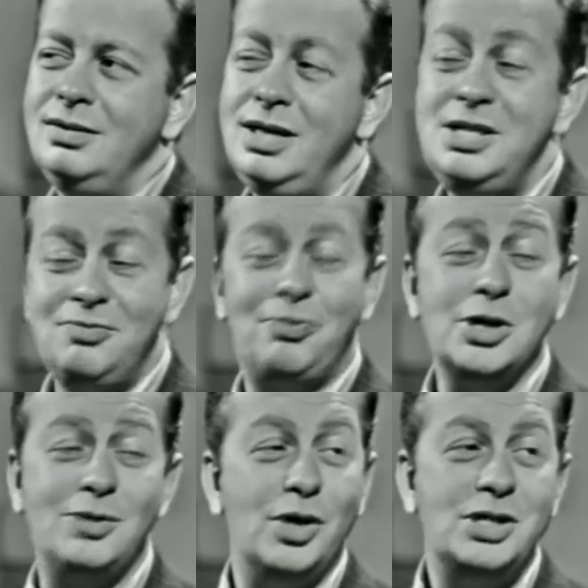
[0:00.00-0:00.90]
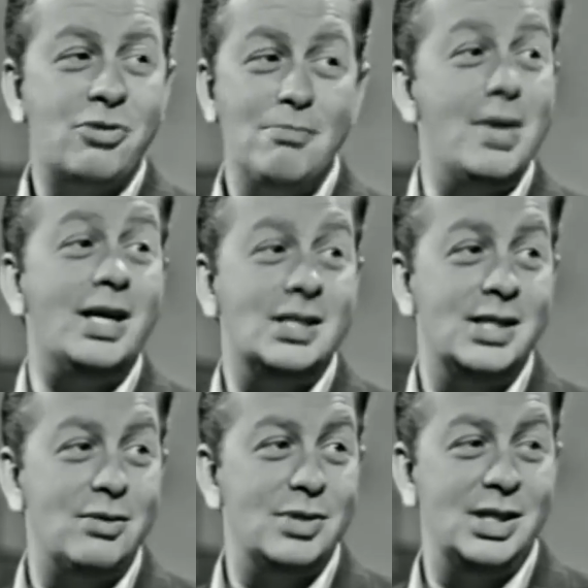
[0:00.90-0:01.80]
He's, first of all, he's
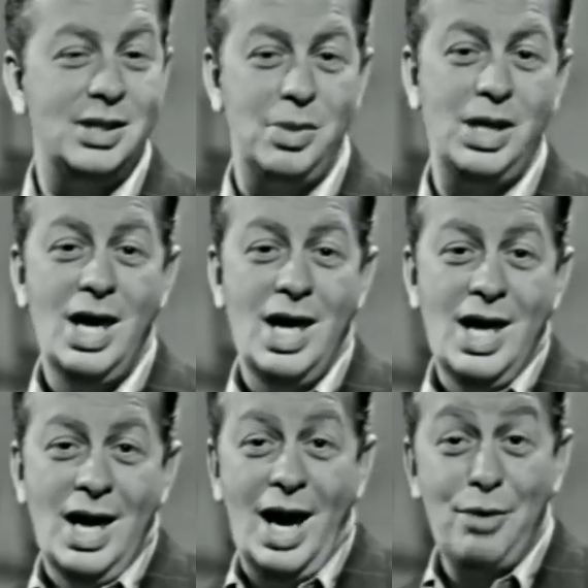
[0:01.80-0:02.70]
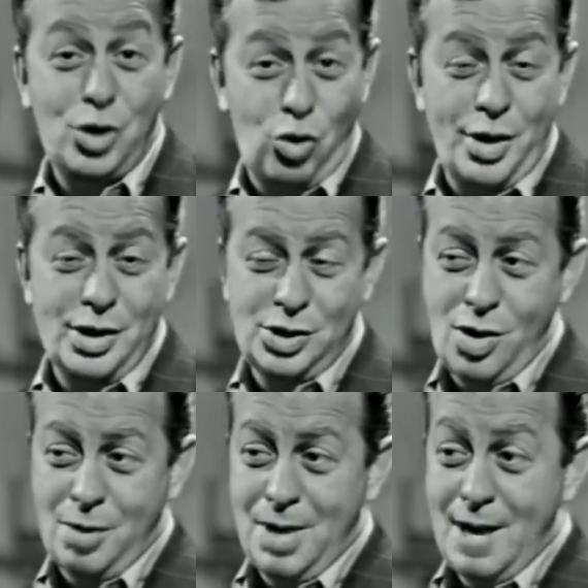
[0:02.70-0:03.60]
tremendously interesting to me. I recorded a
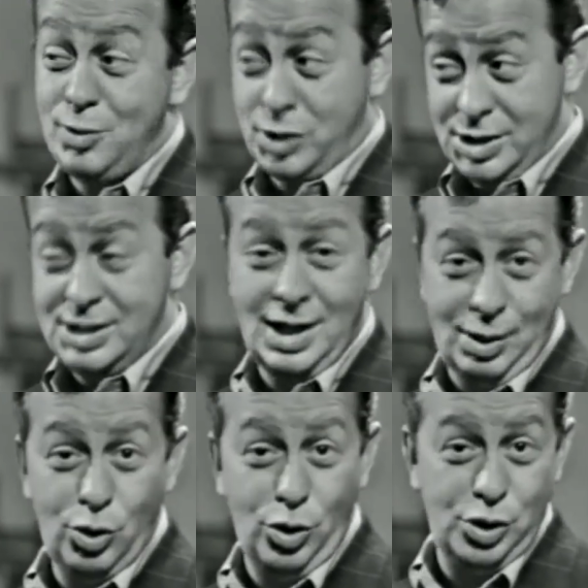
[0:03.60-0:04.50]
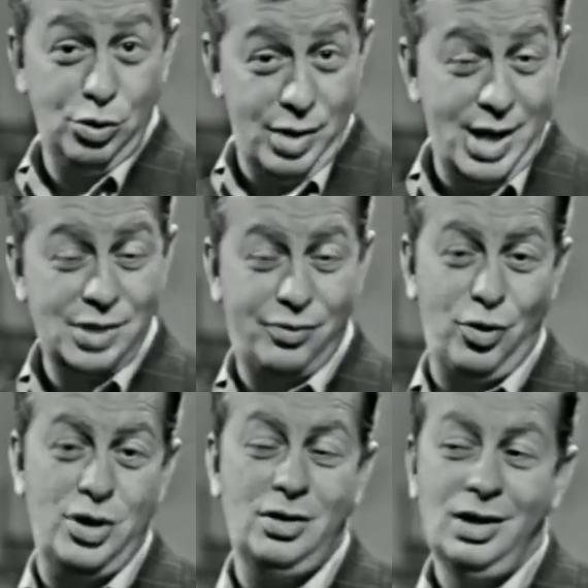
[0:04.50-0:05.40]
song of Bob's, which incidentally we're going to do next
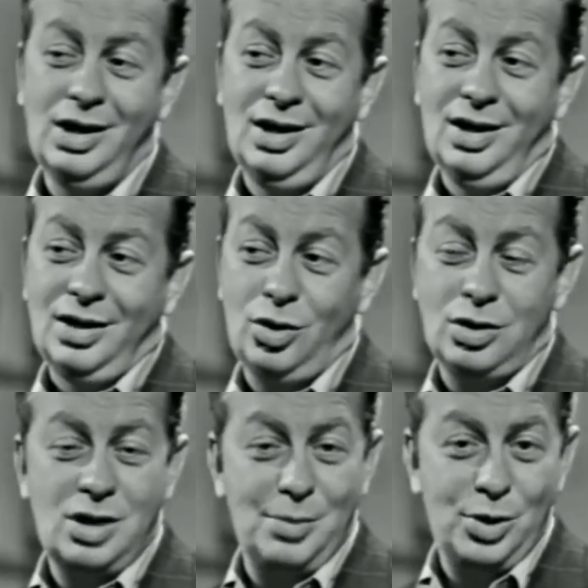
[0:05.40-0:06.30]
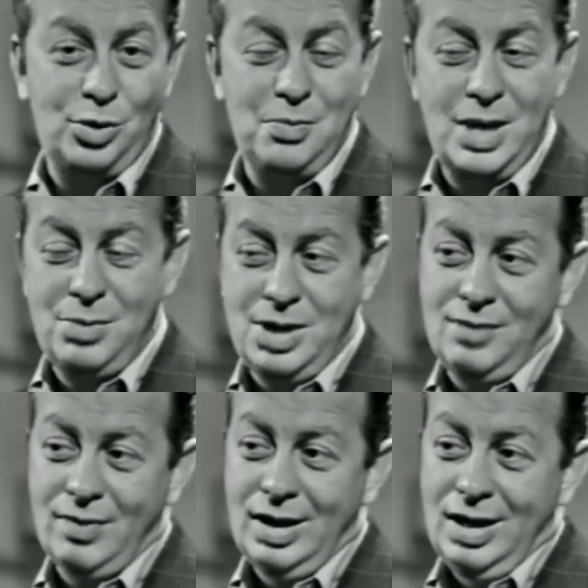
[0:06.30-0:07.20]
for you, called Coming Home
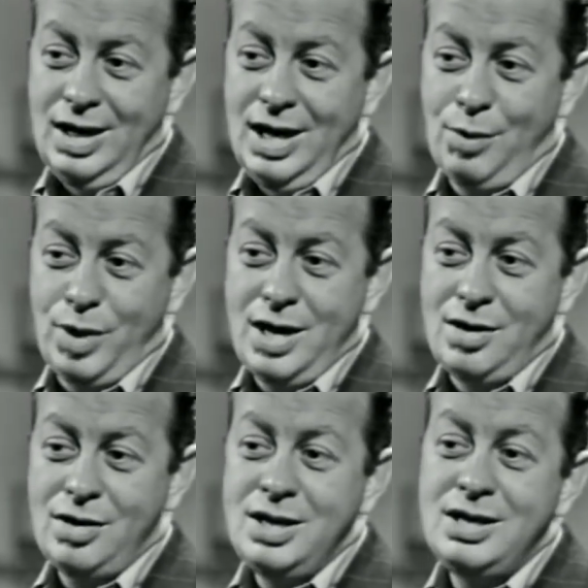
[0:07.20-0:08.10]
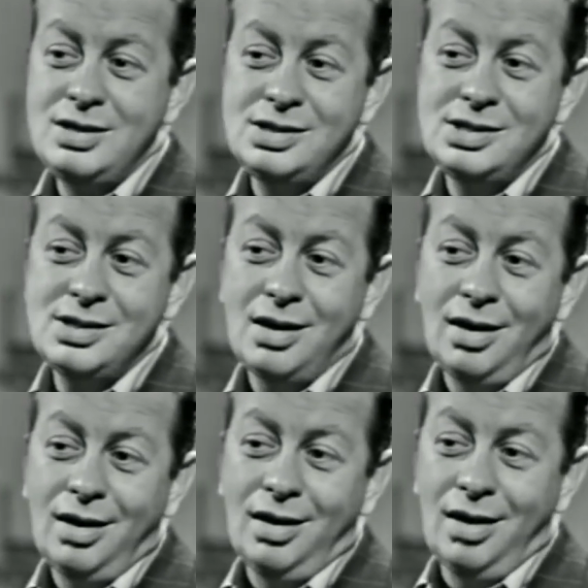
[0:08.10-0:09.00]
Baby. And when I heard his
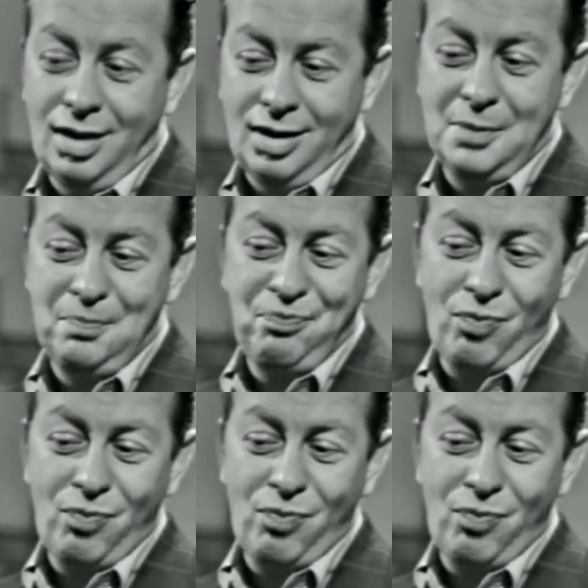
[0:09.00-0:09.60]
uh,